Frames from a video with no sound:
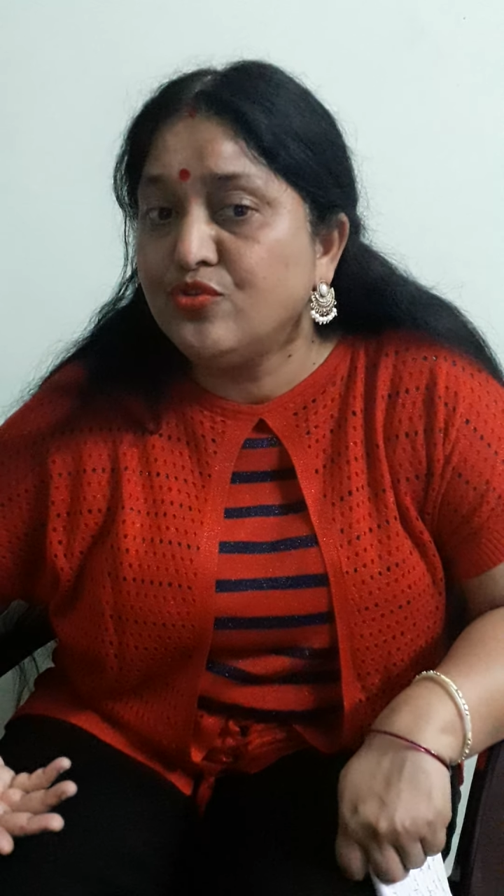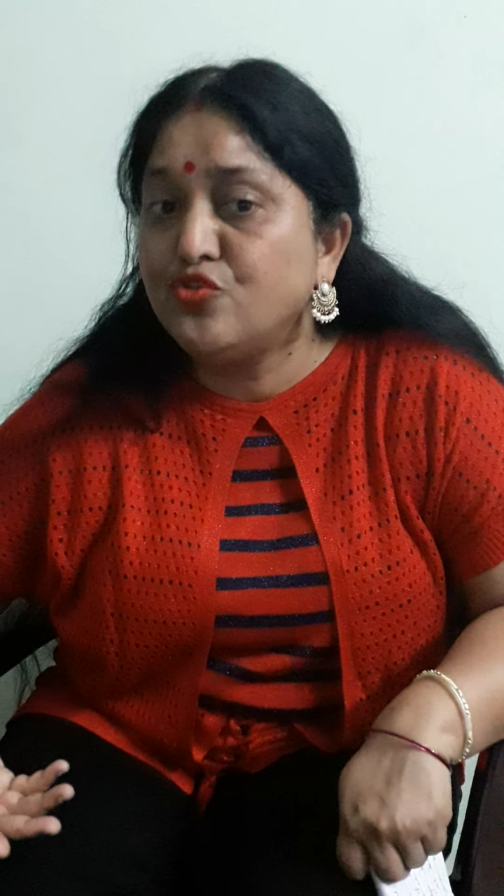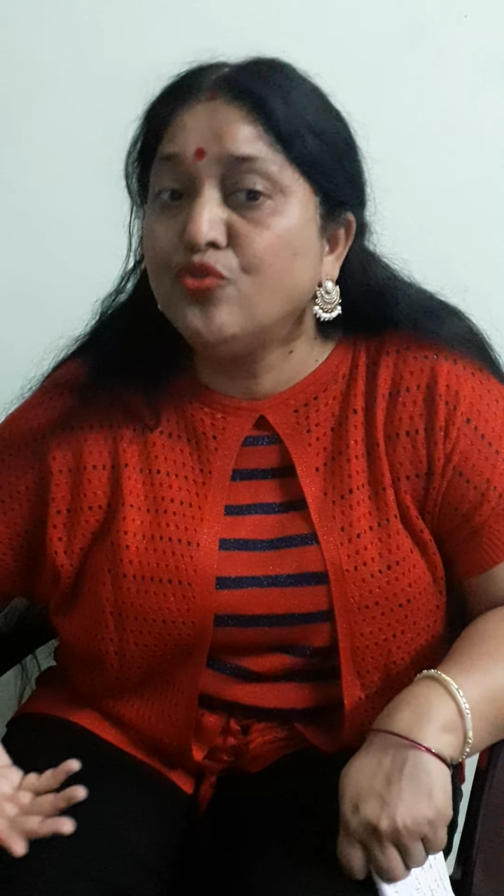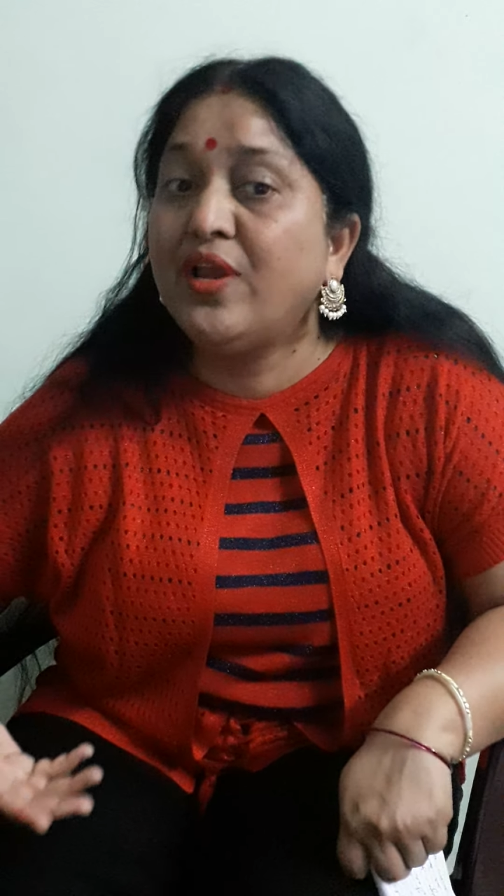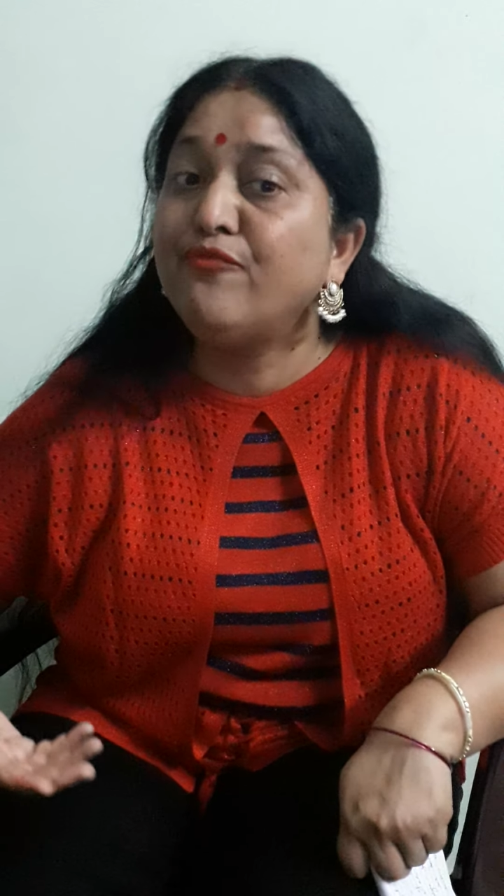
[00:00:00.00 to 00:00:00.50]

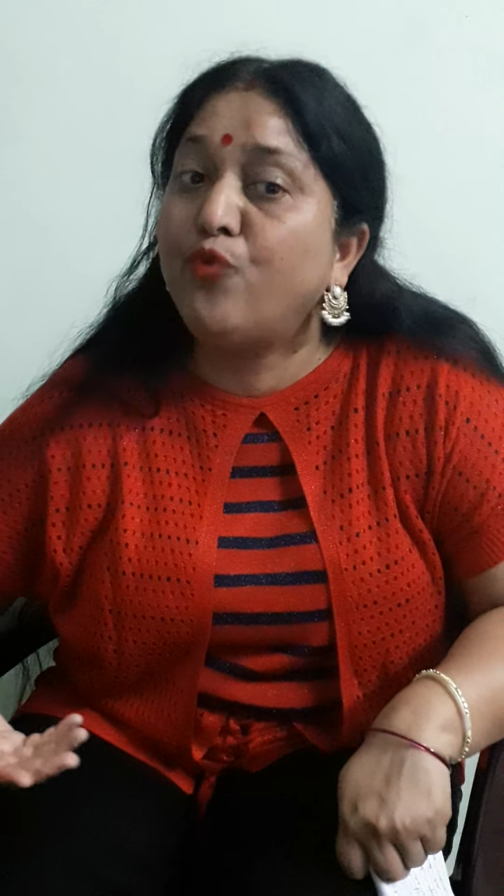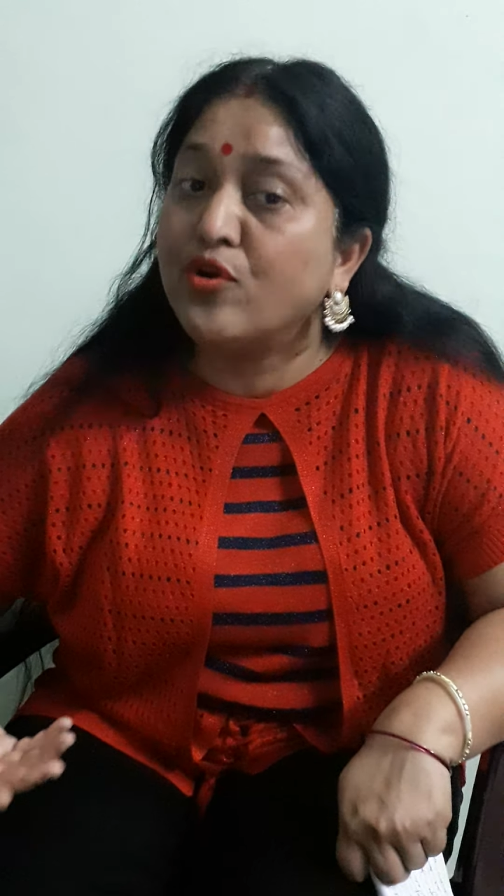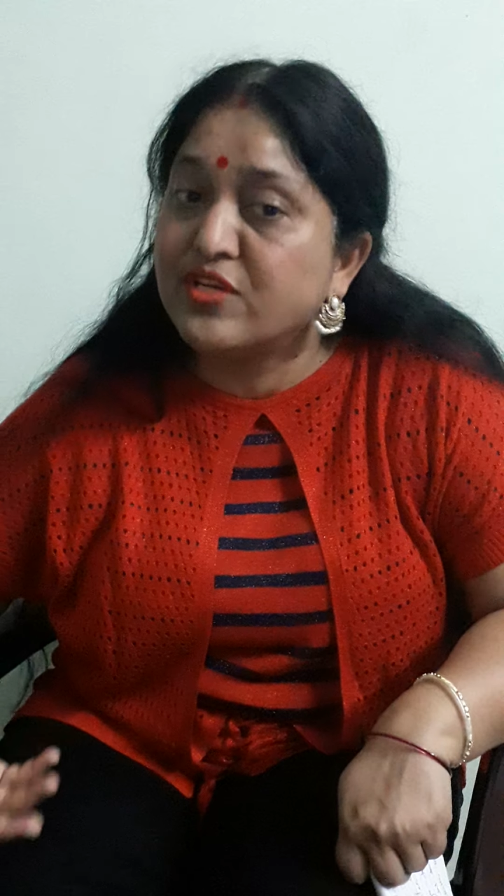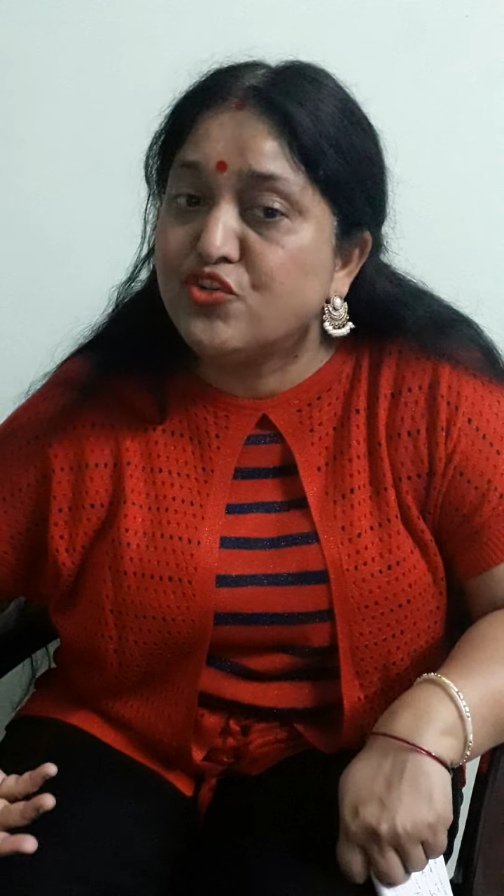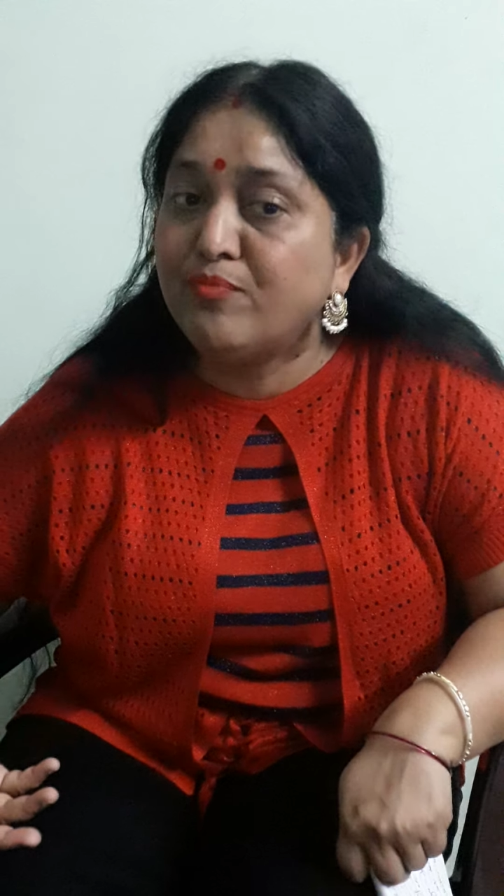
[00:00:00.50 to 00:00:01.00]
to give
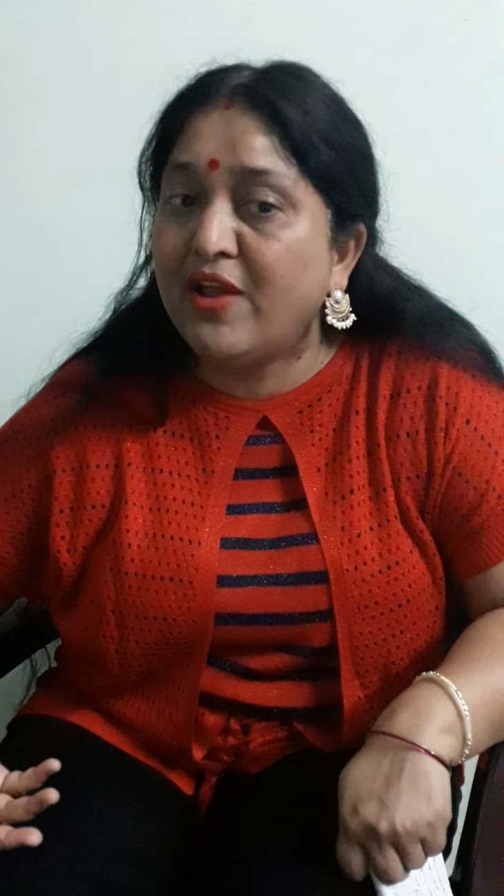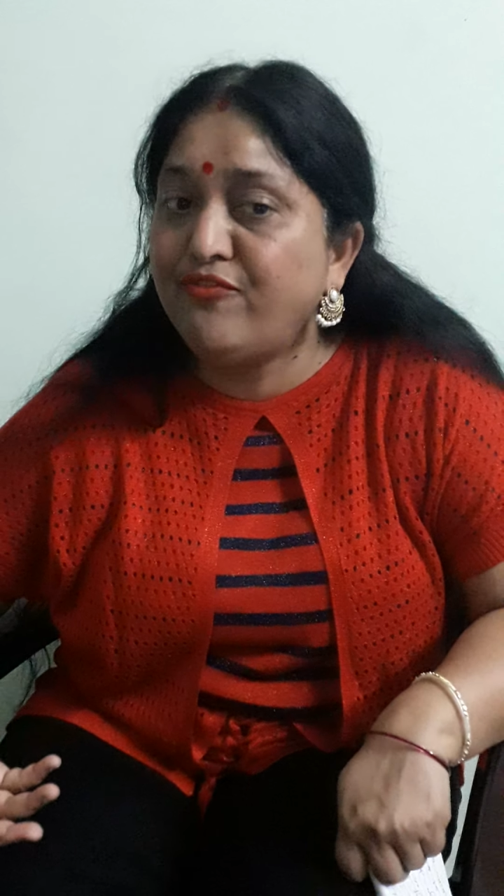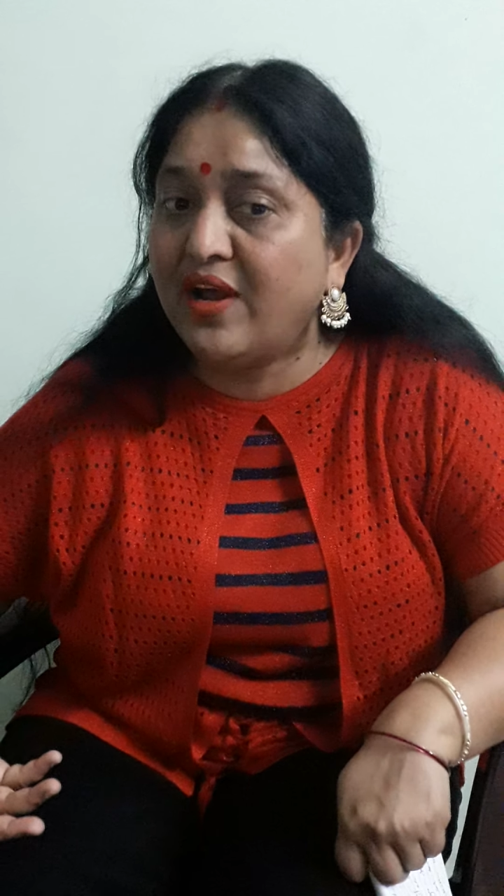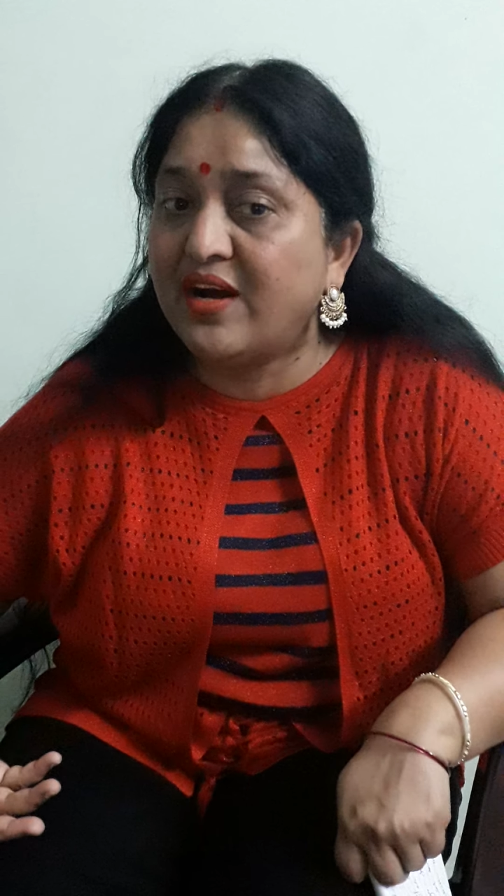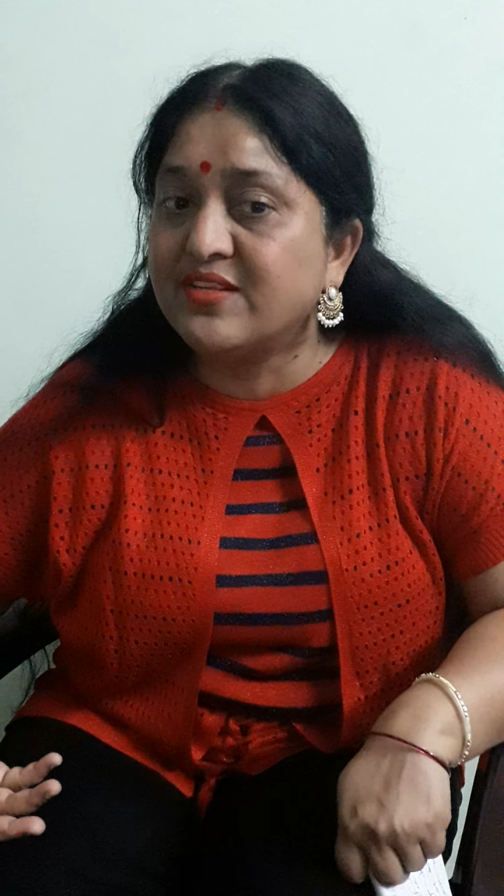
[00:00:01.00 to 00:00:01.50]
water to my
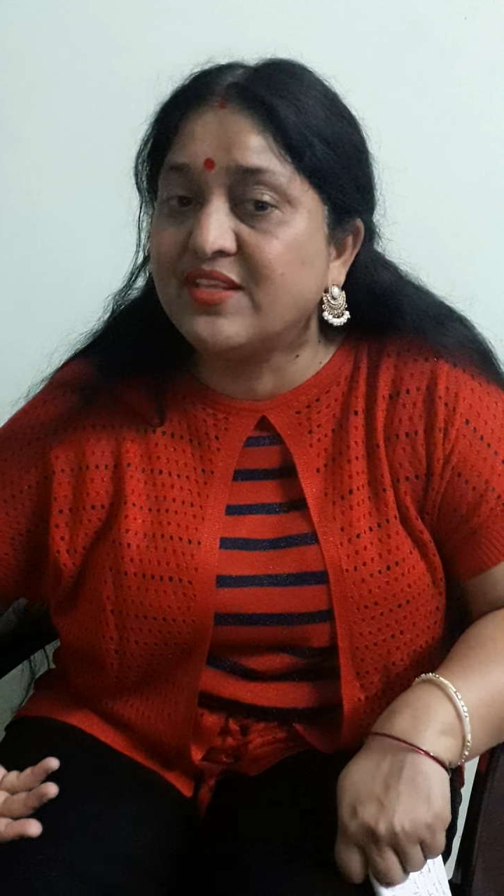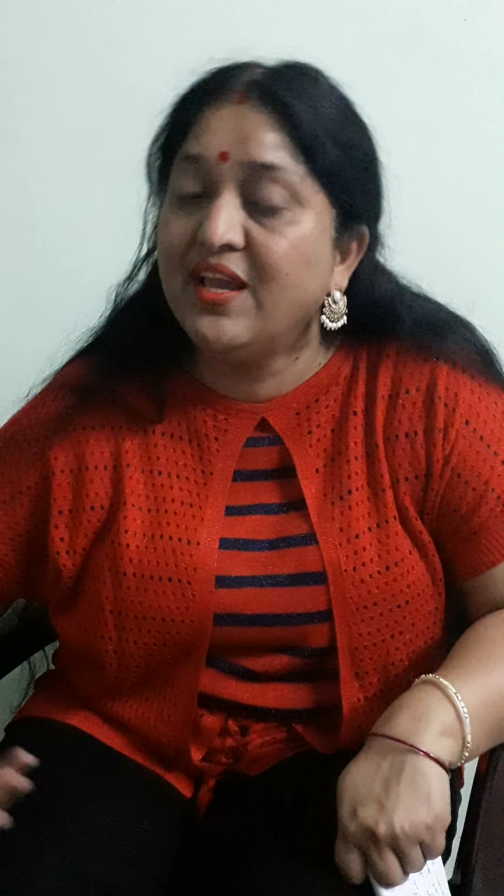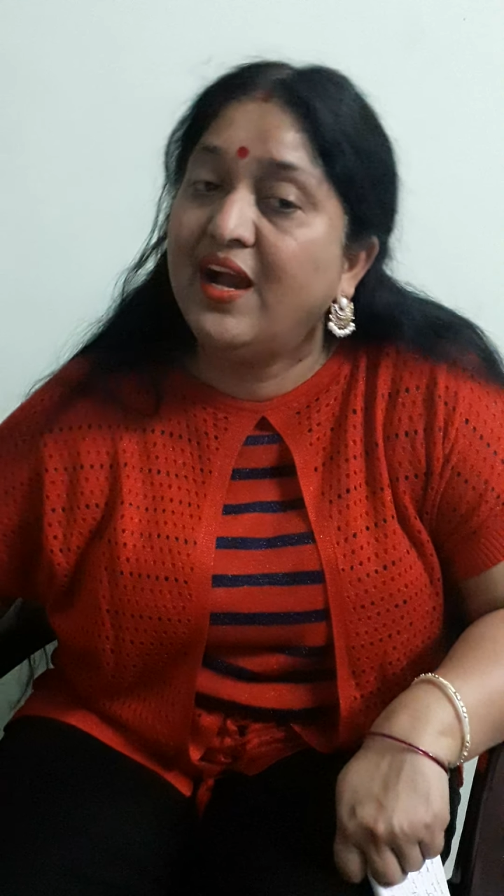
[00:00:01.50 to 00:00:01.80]
flowers,